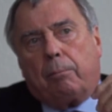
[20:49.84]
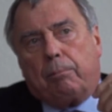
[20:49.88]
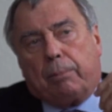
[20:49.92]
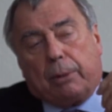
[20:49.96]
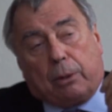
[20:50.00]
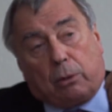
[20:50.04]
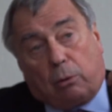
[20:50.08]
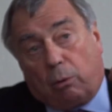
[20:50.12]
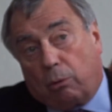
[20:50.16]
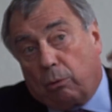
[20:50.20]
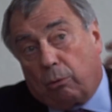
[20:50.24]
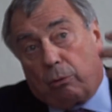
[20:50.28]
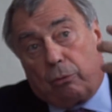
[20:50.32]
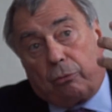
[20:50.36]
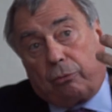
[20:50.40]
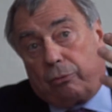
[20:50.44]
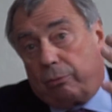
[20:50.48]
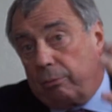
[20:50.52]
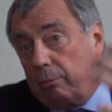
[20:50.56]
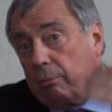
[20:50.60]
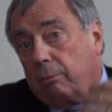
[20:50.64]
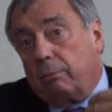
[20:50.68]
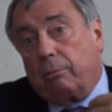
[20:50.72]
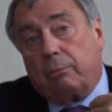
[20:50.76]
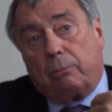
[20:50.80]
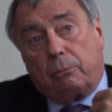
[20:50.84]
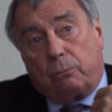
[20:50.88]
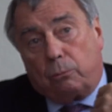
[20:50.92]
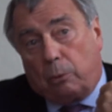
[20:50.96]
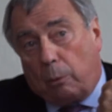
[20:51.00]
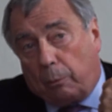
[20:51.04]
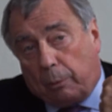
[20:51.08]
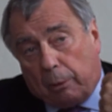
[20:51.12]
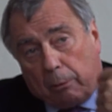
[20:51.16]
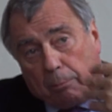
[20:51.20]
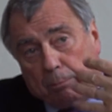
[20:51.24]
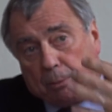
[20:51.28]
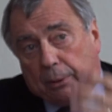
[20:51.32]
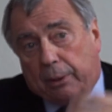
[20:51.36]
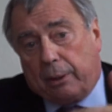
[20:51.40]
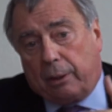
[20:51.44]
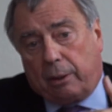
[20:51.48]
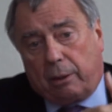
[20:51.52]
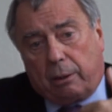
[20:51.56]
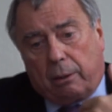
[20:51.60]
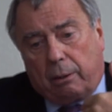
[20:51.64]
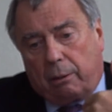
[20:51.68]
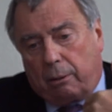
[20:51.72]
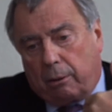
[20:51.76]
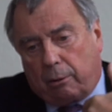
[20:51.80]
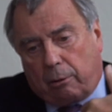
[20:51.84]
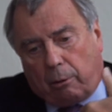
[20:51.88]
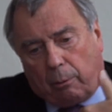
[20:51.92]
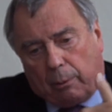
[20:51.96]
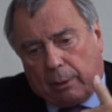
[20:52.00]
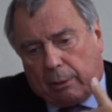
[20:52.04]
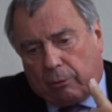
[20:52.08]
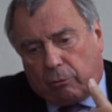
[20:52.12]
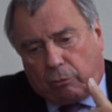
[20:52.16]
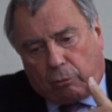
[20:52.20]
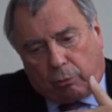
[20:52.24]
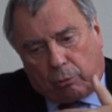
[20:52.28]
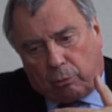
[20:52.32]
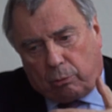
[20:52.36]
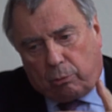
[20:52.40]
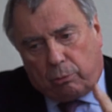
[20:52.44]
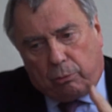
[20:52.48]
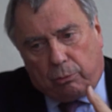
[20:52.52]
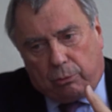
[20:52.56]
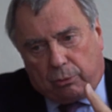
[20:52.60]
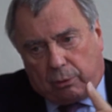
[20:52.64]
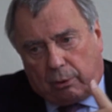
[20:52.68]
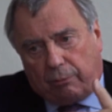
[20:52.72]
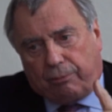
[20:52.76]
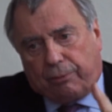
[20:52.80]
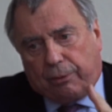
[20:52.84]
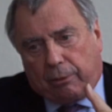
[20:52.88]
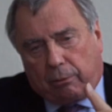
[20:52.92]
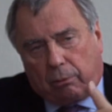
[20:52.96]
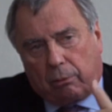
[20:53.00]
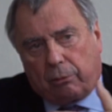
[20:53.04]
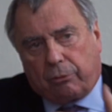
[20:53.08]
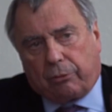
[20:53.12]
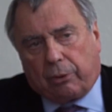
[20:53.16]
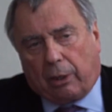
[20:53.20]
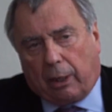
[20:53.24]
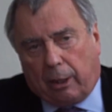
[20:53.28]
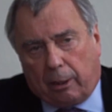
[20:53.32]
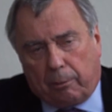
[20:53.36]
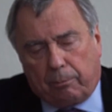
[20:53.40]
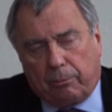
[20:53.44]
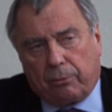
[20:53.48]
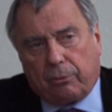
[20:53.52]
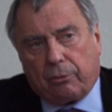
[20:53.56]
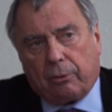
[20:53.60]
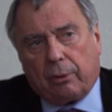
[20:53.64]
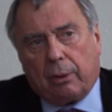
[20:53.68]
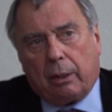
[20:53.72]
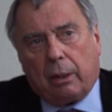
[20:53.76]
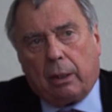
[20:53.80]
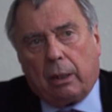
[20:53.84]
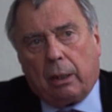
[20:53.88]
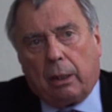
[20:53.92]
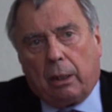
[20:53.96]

Because we will be going through difficult times,